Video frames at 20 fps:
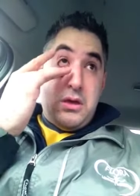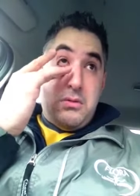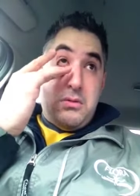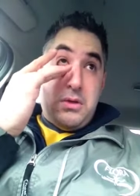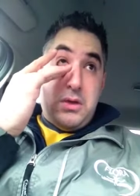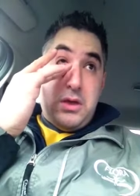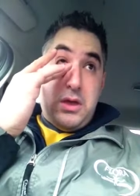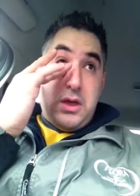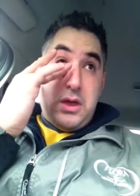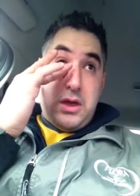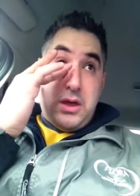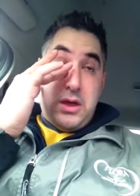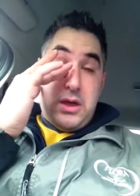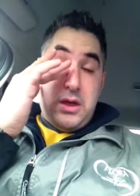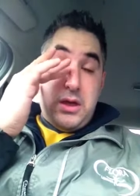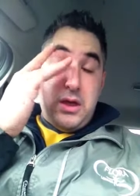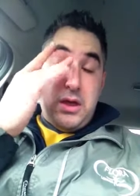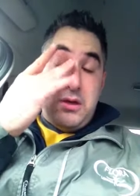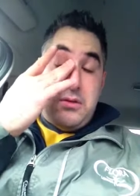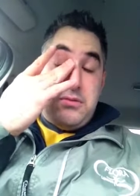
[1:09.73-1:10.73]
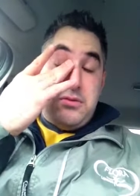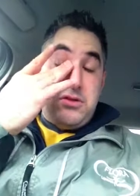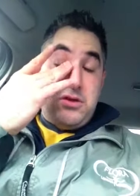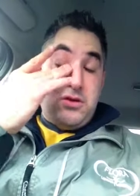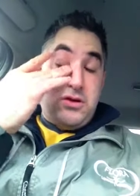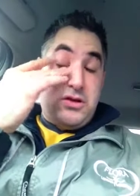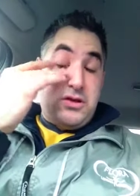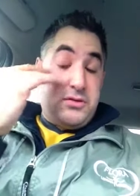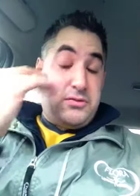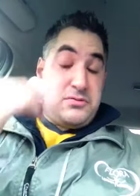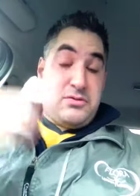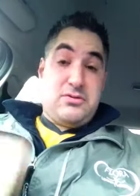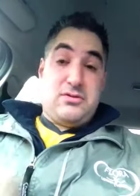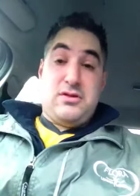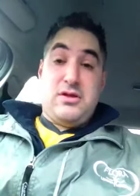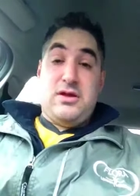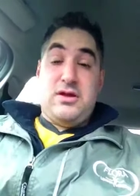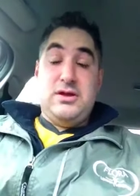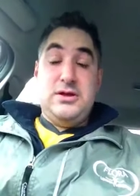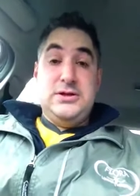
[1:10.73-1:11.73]
but yeah, um, sorry,
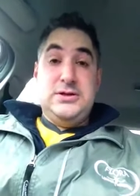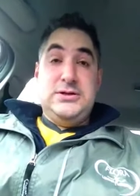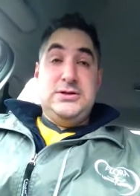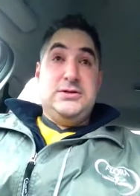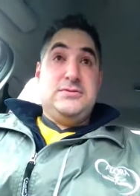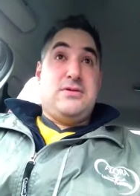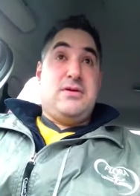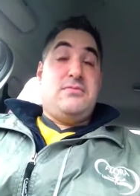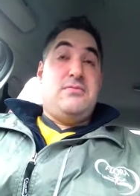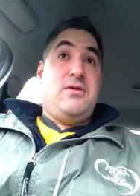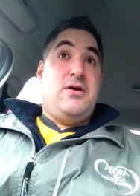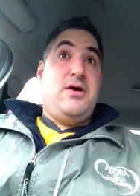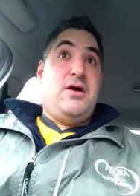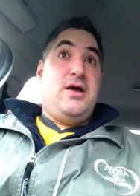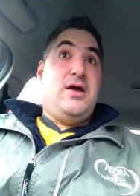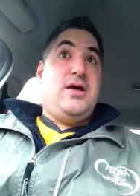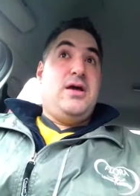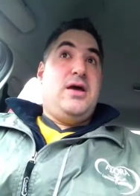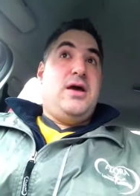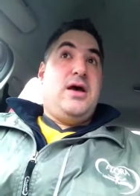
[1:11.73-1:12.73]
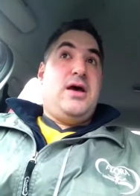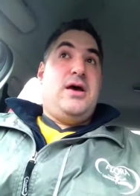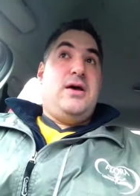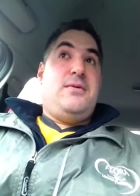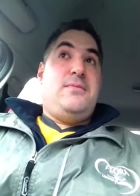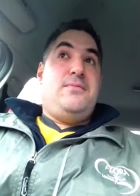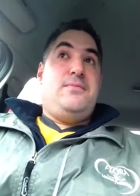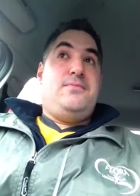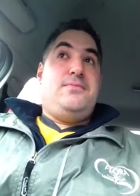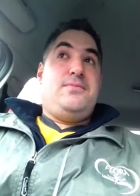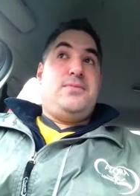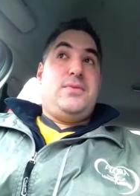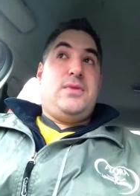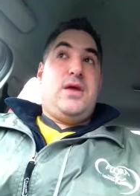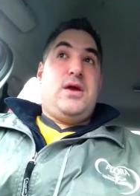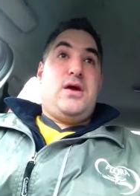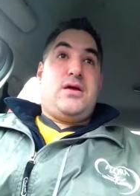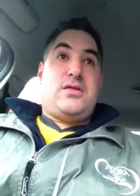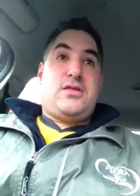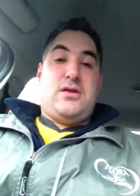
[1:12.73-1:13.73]
just uh, from my um,
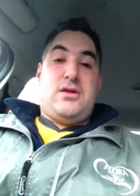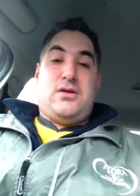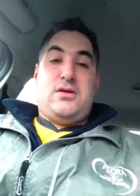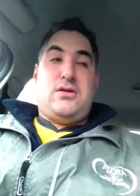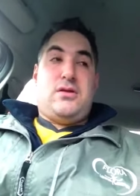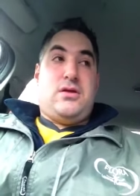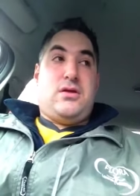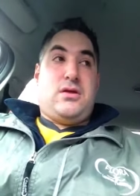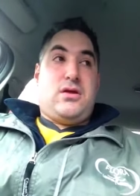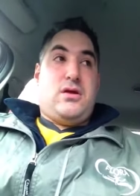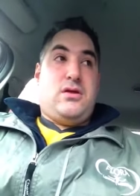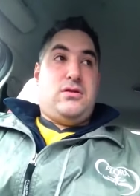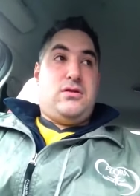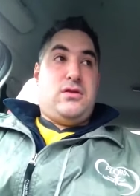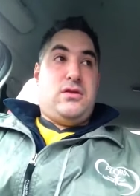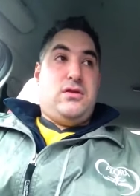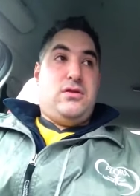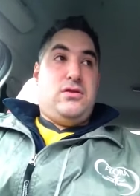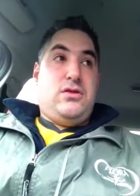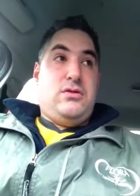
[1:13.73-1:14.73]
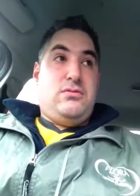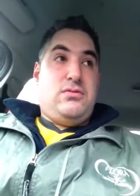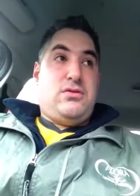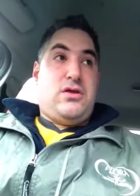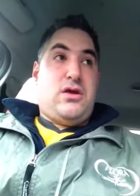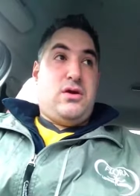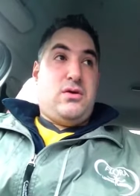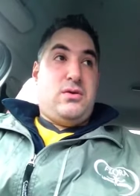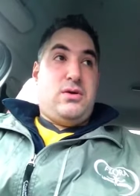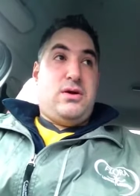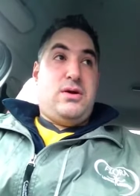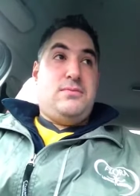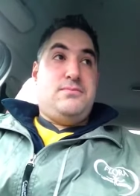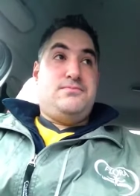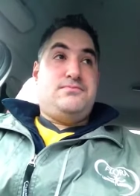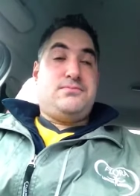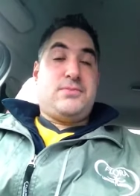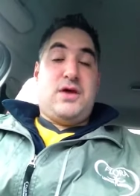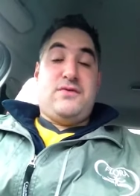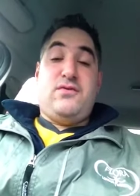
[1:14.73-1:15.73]
yeah, I said I'd uh, go into the gym, so um,
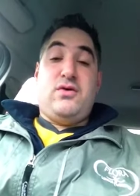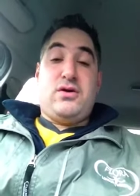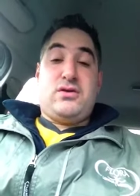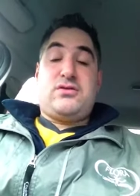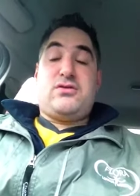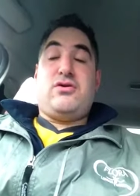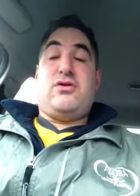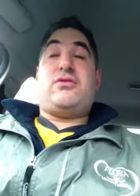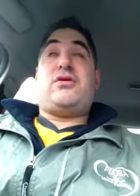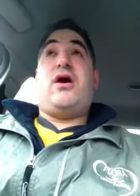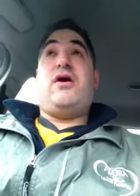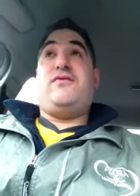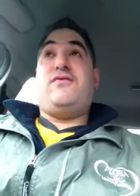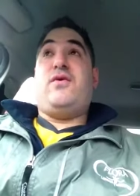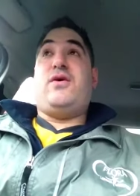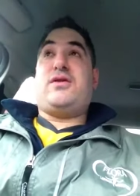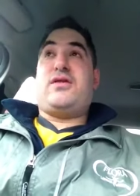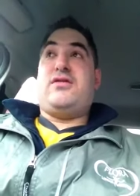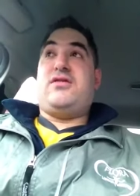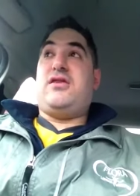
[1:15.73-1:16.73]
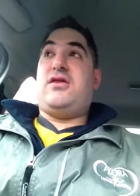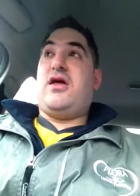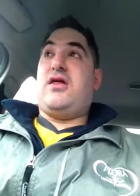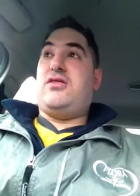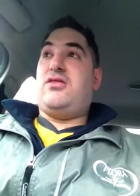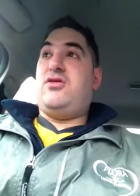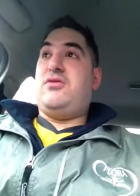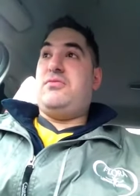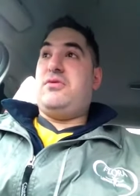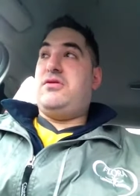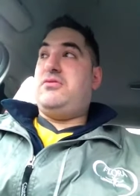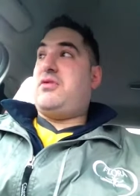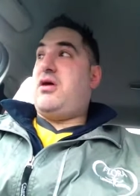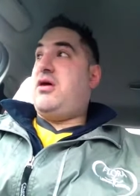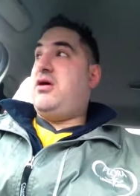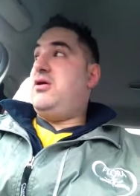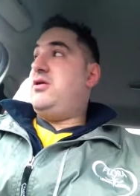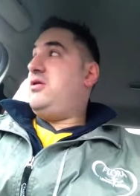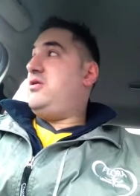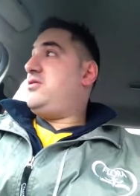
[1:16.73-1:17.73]
I thought I'd, I thought I'd consider going to the gym being
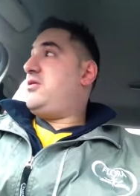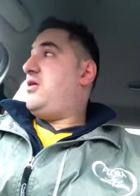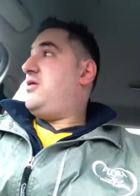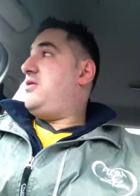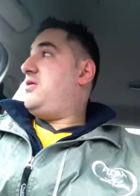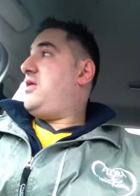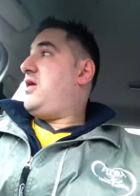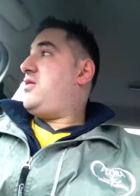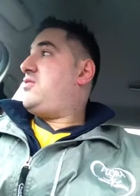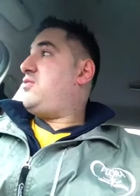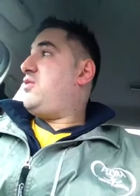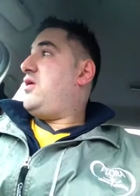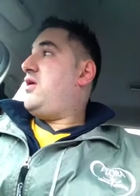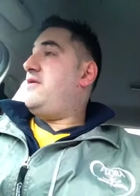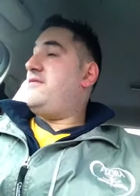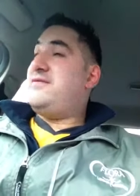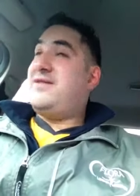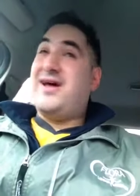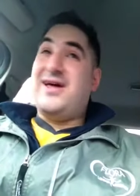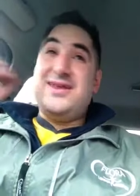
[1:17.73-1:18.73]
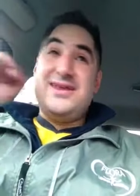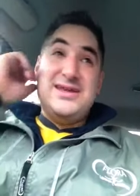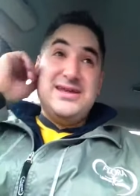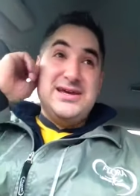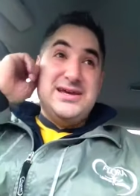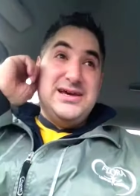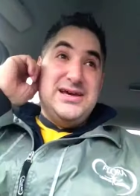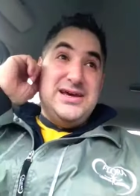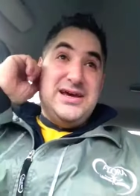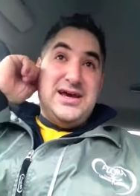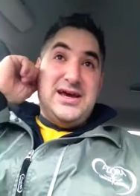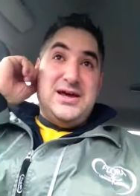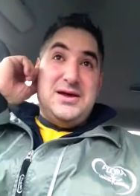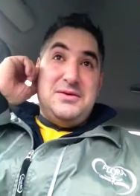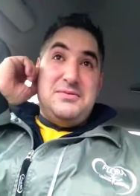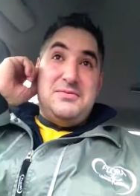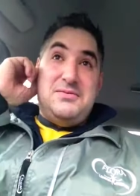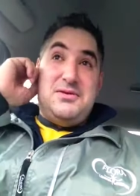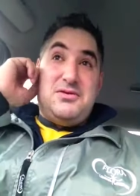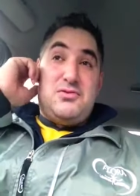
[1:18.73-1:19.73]
that early, so that's what I've done,
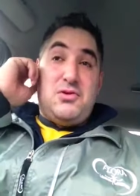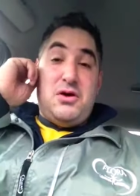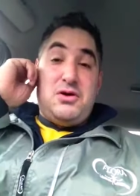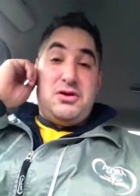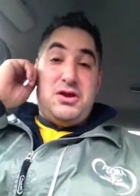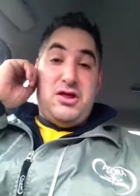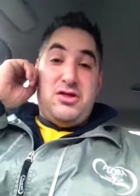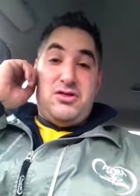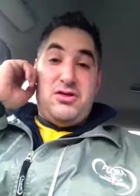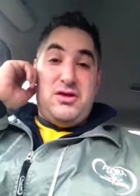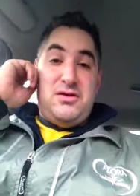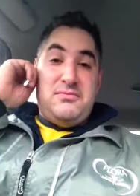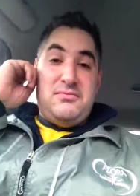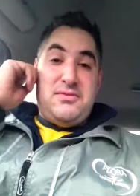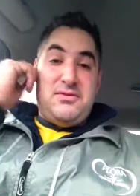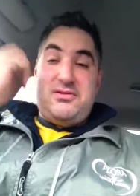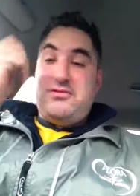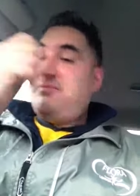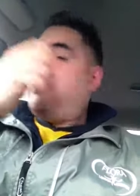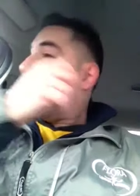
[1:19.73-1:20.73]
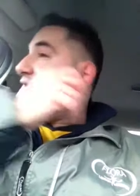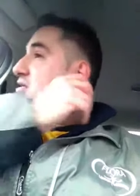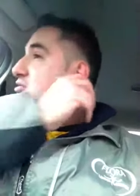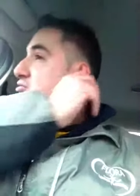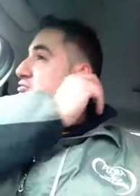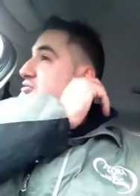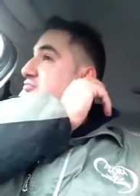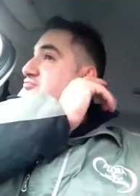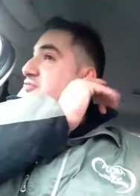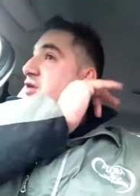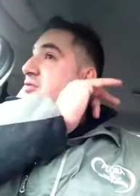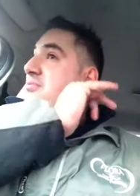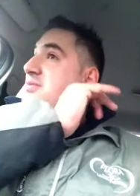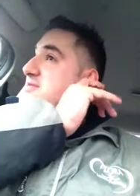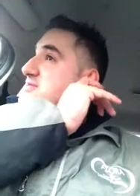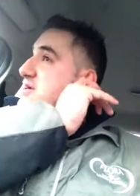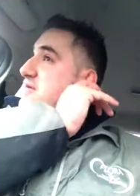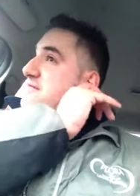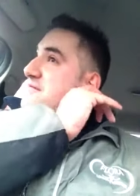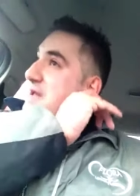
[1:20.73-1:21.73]
um, and it's quite good actually. I literally just rolled
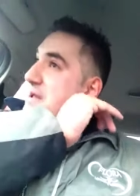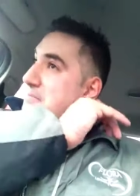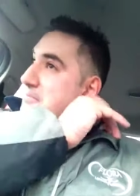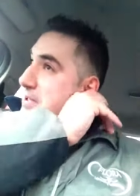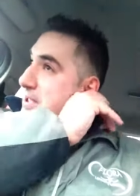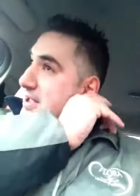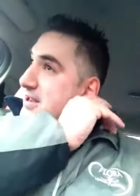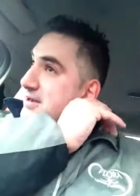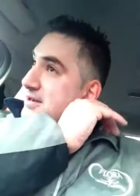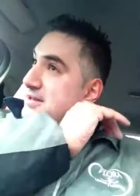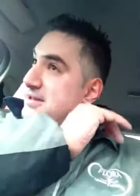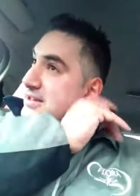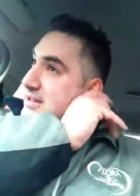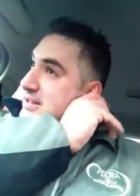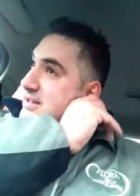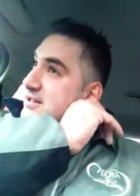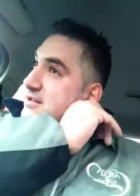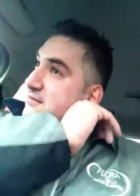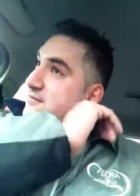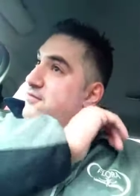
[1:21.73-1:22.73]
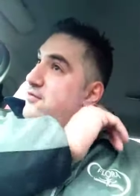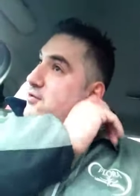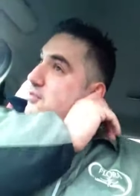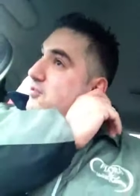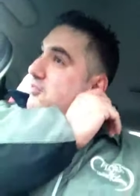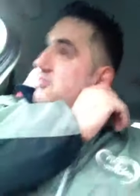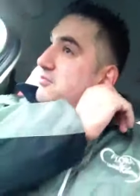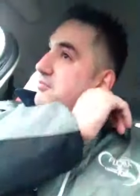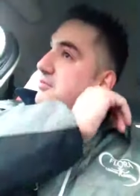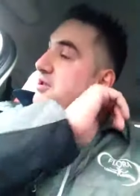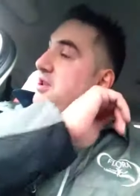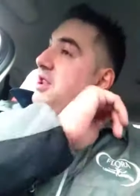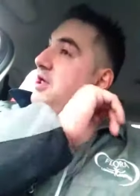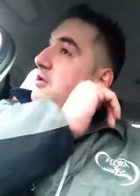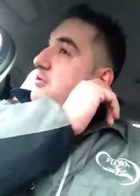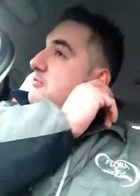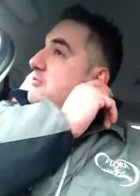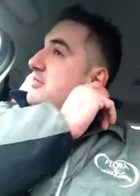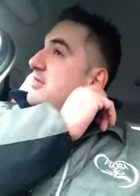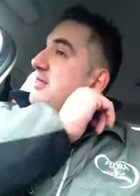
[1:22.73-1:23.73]
myself out of bed, threw on some
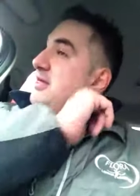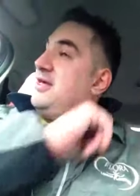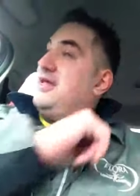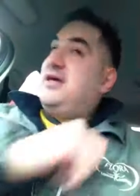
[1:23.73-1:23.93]
clothes,